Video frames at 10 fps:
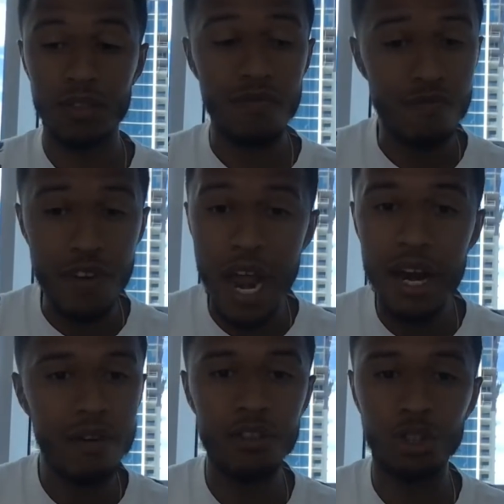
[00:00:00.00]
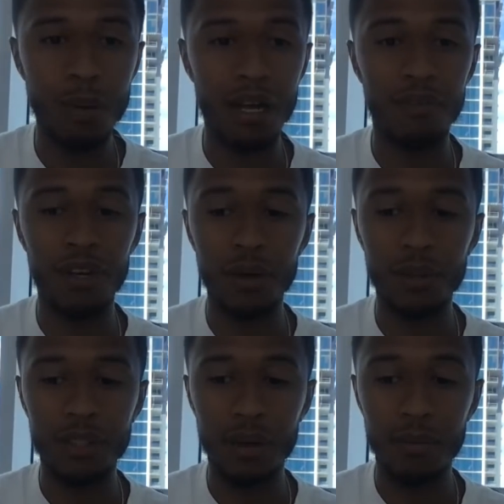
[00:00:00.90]
very respectfully
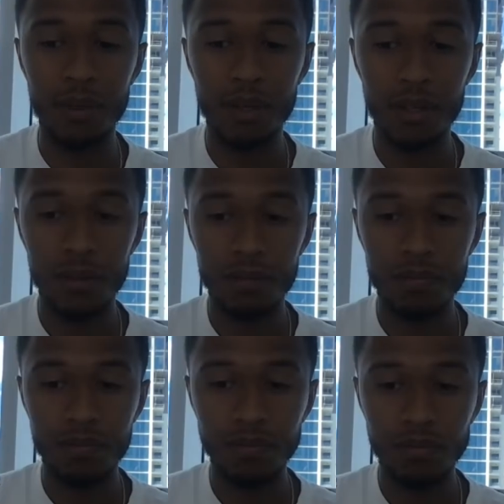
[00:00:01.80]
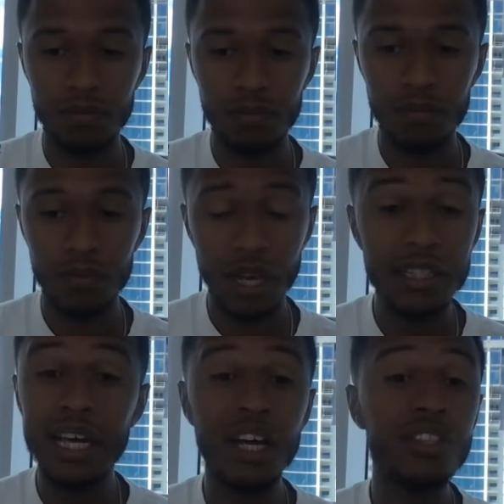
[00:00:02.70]
with them.
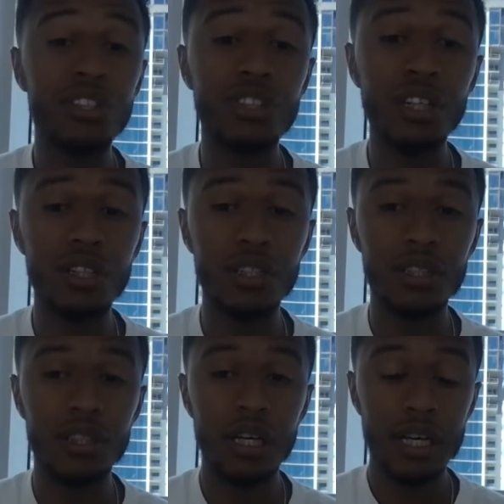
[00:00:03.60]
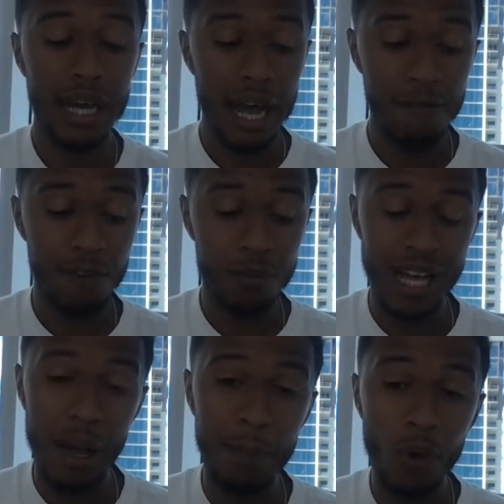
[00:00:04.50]
And they understood. And from
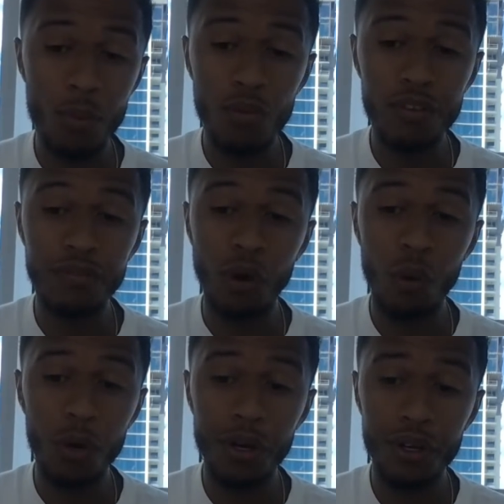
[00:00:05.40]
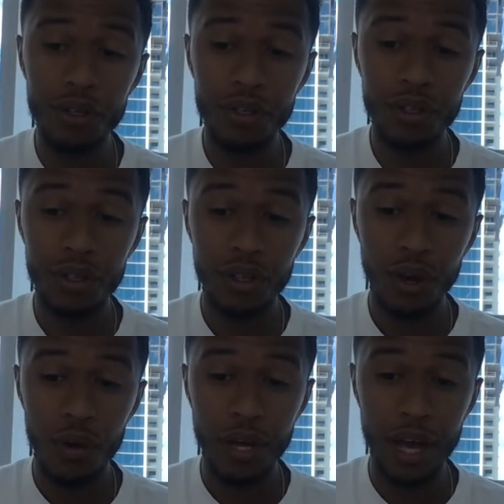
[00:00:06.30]
that point moving forward,
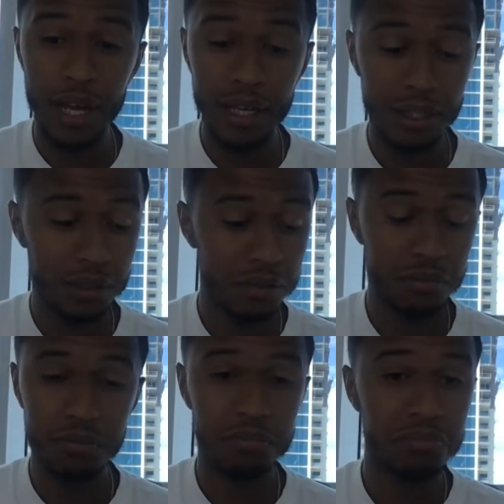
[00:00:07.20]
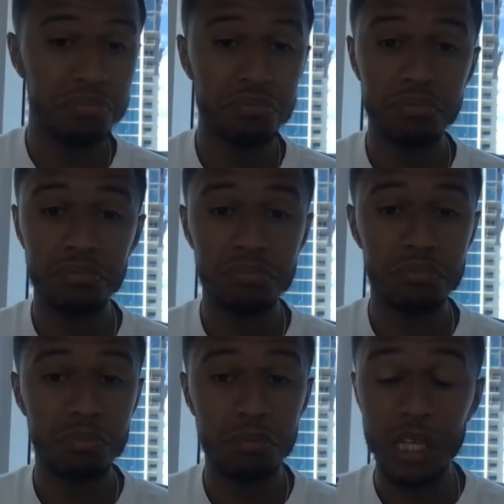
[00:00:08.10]
okay,
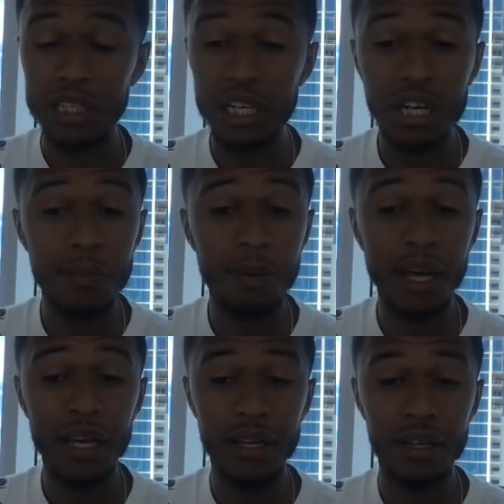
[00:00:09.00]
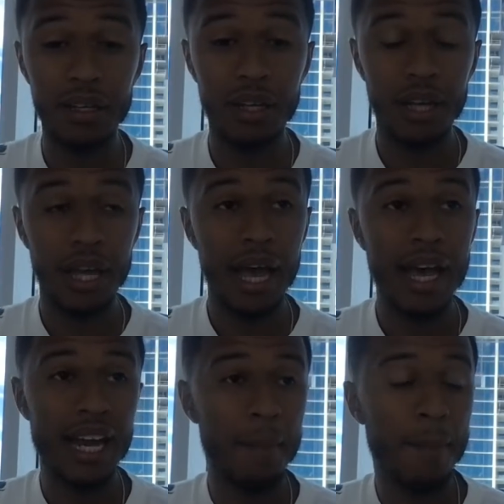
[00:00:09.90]
they didn't complain.
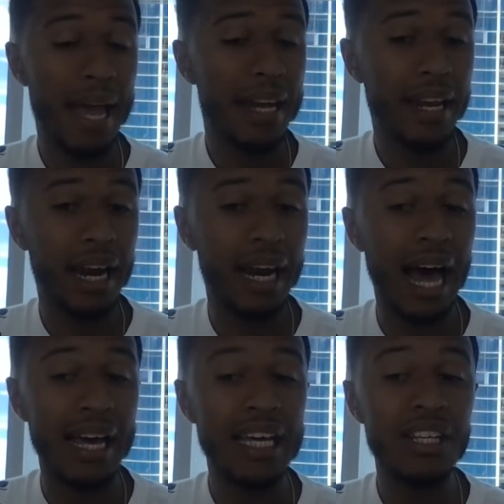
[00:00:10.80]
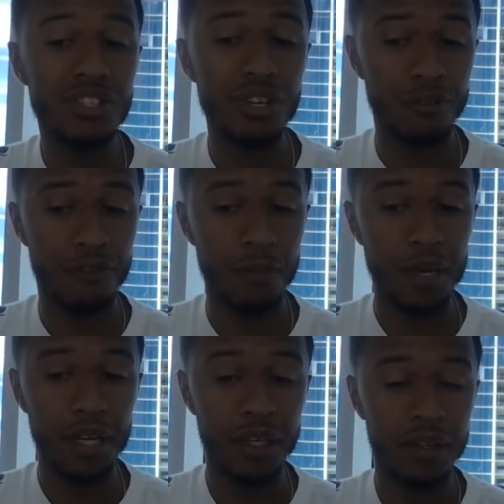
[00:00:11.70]
And it made it a lot easier for
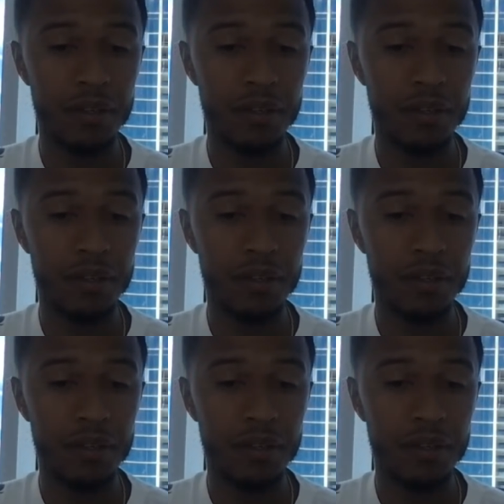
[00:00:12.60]
me,